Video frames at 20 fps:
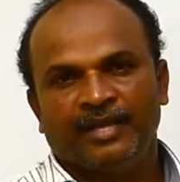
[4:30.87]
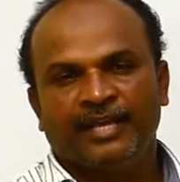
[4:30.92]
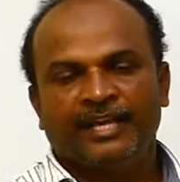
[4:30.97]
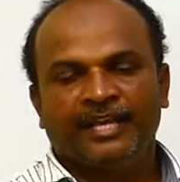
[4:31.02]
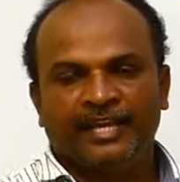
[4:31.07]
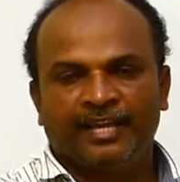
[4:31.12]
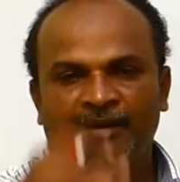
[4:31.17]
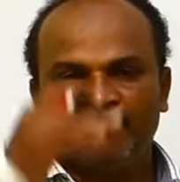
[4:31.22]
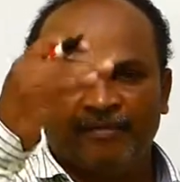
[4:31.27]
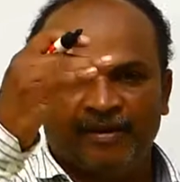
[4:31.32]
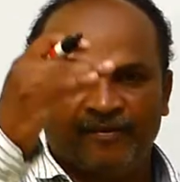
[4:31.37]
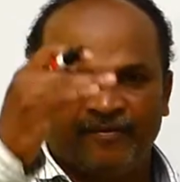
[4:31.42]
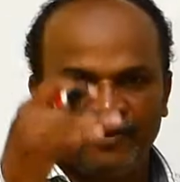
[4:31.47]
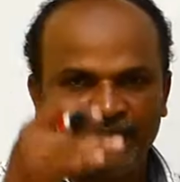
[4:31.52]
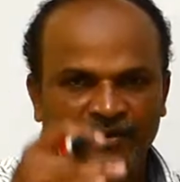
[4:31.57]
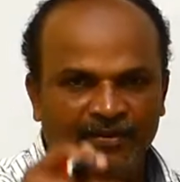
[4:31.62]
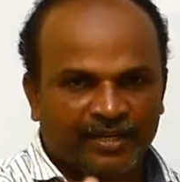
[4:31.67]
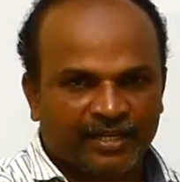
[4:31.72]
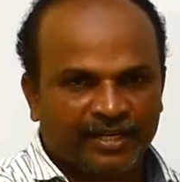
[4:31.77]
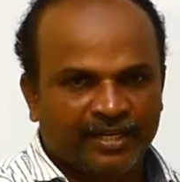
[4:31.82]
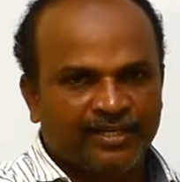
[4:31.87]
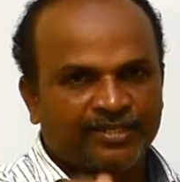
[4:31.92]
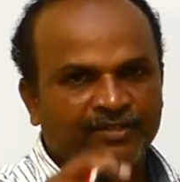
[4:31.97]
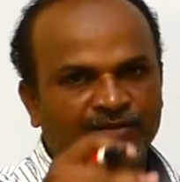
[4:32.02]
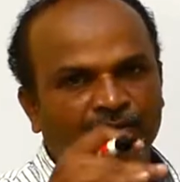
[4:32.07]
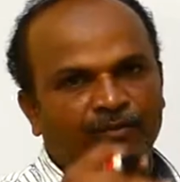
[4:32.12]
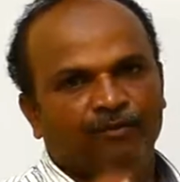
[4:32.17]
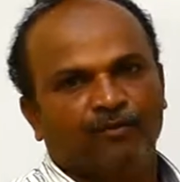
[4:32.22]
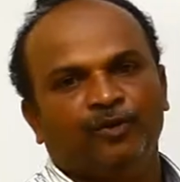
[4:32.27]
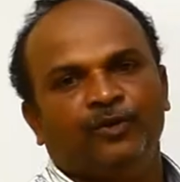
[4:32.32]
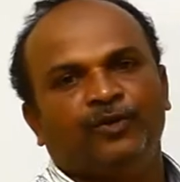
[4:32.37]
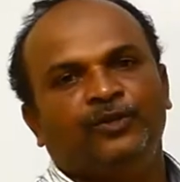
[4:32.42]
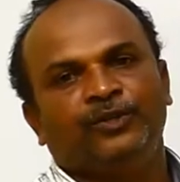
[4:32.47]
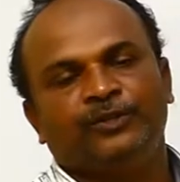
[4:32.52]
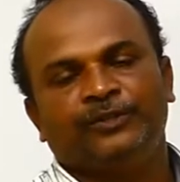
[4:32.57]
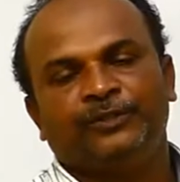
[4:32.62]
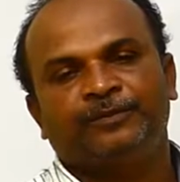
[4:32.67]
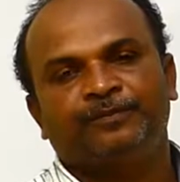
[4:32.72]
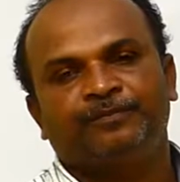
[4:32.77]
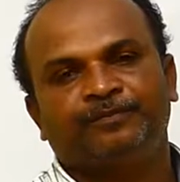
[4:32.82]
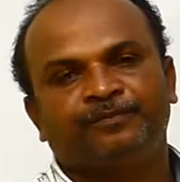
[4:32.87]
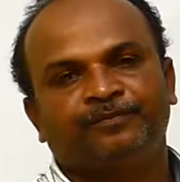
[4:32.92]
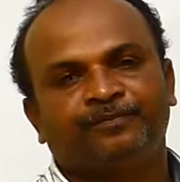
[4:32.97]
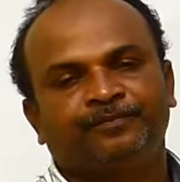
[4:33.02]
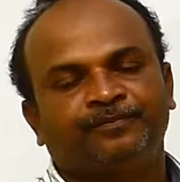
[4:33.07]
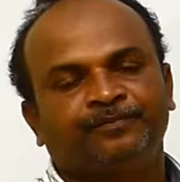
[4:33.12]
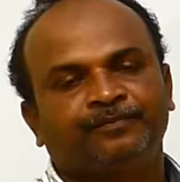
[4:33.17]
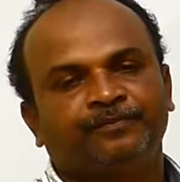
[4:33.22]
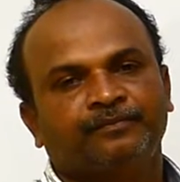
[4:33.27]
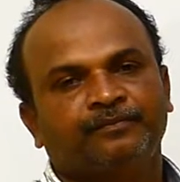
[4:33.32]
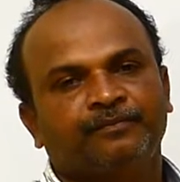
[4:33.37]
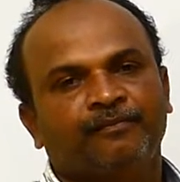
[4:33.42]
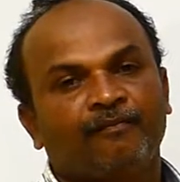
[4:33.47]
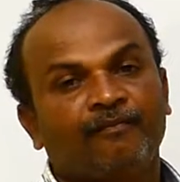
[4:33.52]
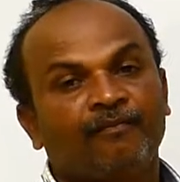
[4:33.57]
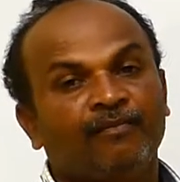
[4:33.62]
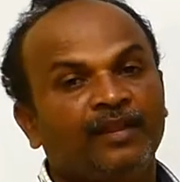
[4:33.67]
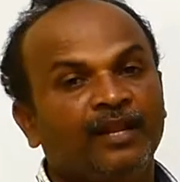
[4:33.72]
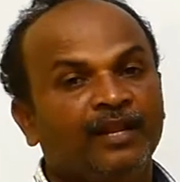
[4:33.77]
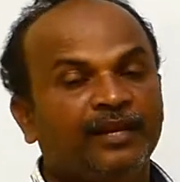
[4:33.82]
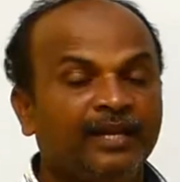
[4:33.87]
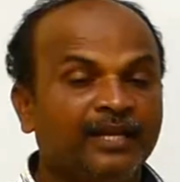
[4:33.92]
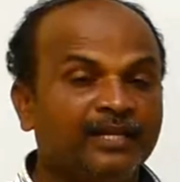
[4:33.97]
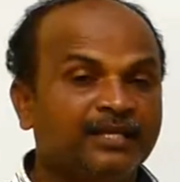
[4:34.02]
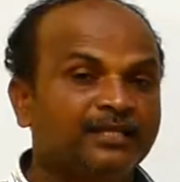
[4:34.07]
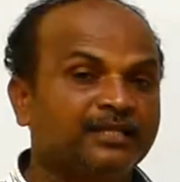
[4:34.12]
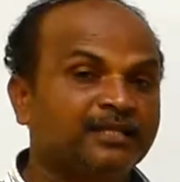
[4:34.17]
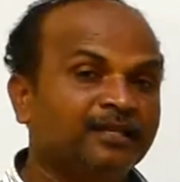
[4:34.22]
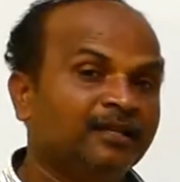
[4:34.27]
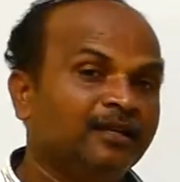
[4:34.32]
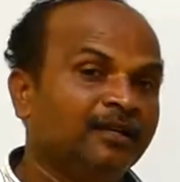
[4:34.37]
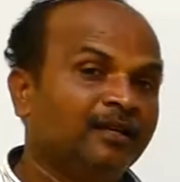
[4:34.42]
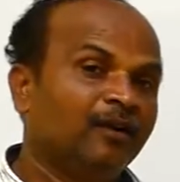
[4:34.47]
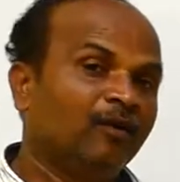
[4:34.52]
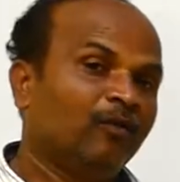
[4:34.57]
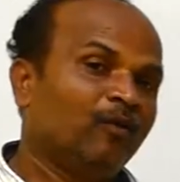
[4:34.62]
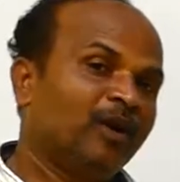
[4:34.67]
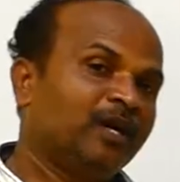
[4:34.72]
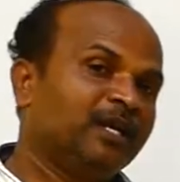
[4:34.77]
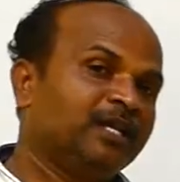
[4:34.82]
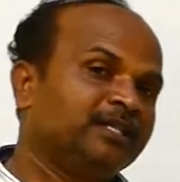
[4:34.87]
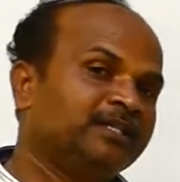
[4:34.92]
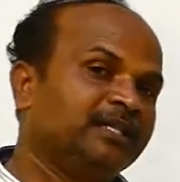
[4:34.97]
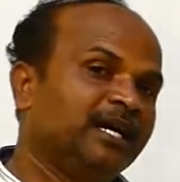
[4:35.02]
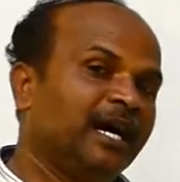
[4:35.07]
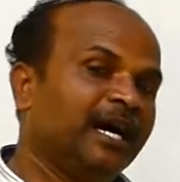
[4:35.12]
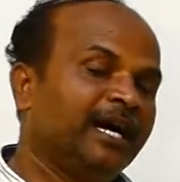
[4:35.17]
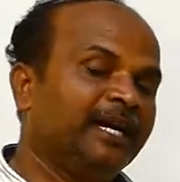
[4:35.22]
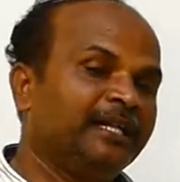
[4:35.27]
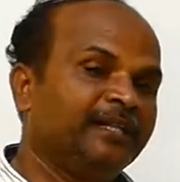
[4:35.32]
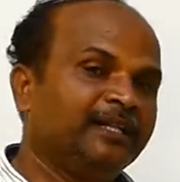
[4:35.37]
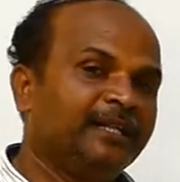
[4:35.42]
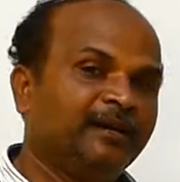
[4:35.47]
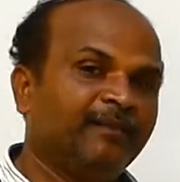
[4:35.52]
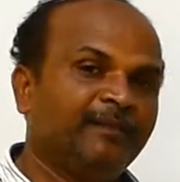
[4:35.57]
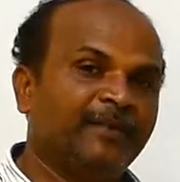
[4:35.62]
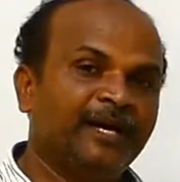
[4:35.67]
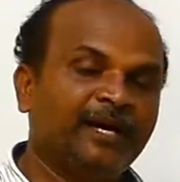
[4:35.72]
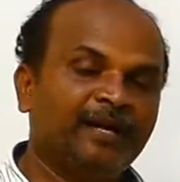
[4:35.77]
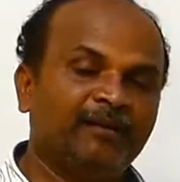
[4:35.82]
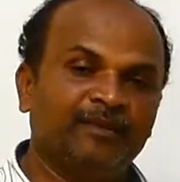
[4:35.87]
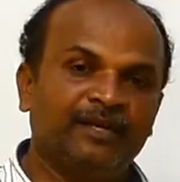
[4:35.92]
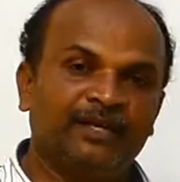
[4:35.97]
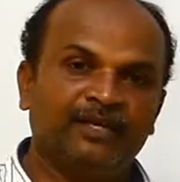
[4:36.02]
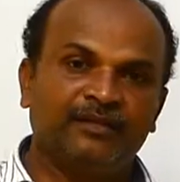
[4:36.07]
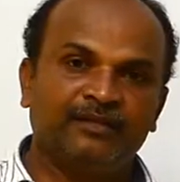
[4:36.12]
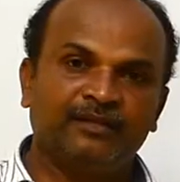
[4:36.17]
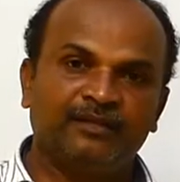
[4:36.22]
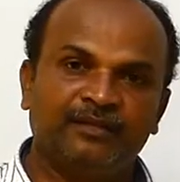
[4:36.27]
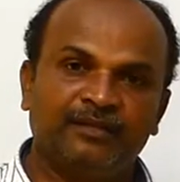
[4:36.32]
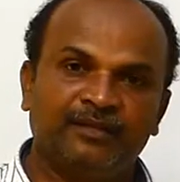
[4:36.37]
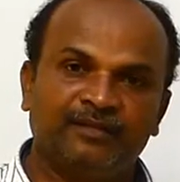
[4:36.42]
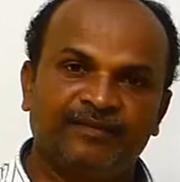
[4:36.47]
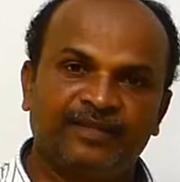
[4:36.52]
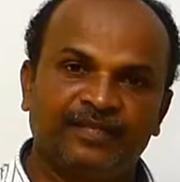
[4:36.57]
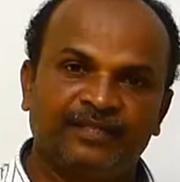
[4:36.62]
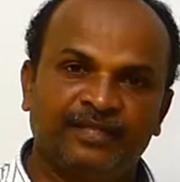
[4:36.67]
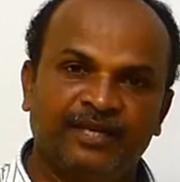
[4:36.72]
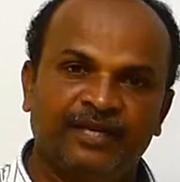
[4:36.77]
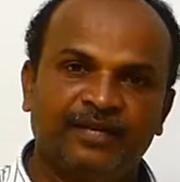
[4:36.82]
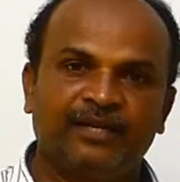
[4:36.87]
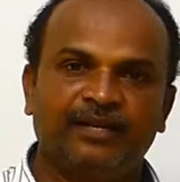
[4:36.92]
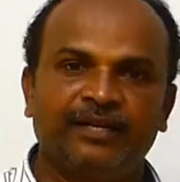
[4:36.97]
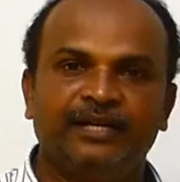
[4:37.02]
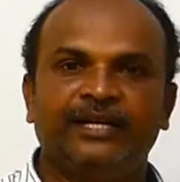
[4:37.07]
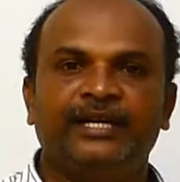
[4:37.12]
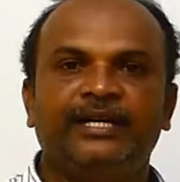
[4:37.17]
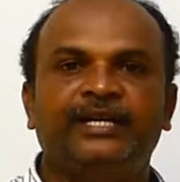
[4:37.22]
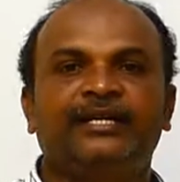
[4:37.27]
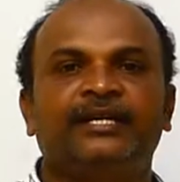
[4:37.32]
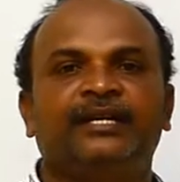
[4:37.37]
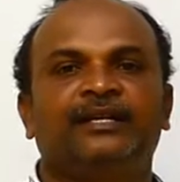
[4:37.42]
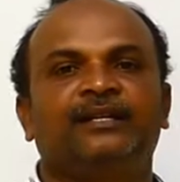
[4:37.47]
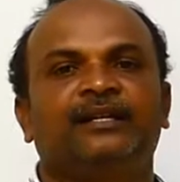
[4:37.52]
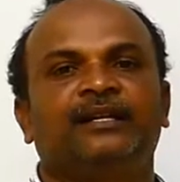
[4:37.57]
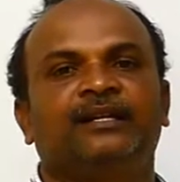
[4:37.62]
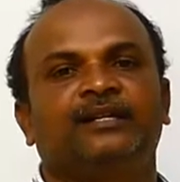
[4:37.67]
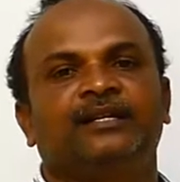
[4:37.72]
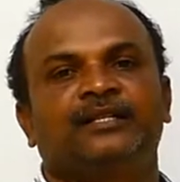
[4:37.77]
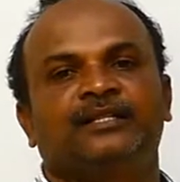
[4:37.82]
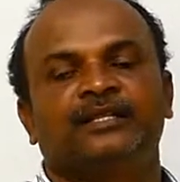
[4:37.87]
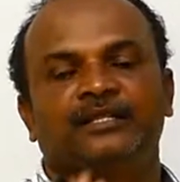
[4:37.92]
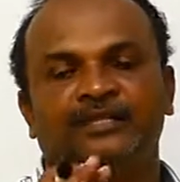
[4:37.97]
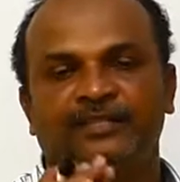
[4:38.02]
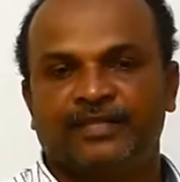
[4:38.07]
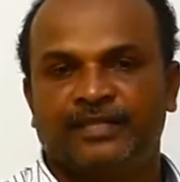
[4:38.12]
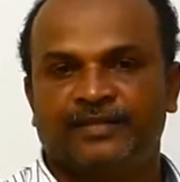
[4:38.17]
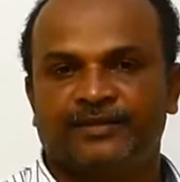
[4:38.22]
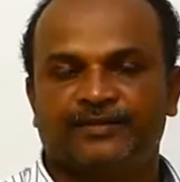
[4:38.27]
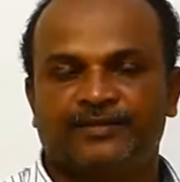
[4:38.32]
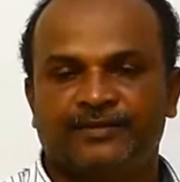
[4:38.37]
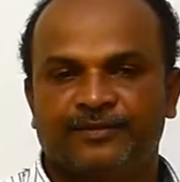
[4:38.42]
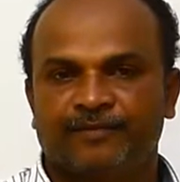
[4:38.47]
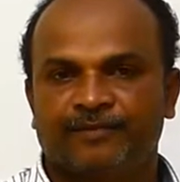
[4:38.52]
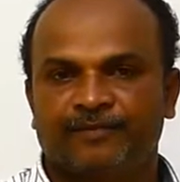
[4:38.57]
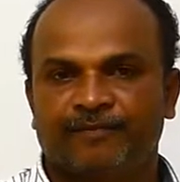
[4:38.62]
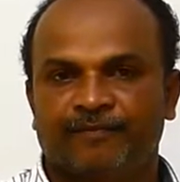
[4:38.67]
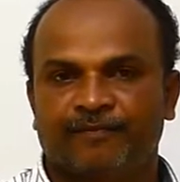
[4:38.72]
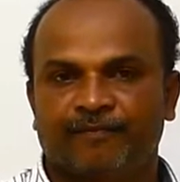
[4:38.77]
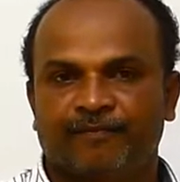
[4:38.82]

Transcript: E M F unit is volt. Next, what is the another parameter of the cell? Internal resistance.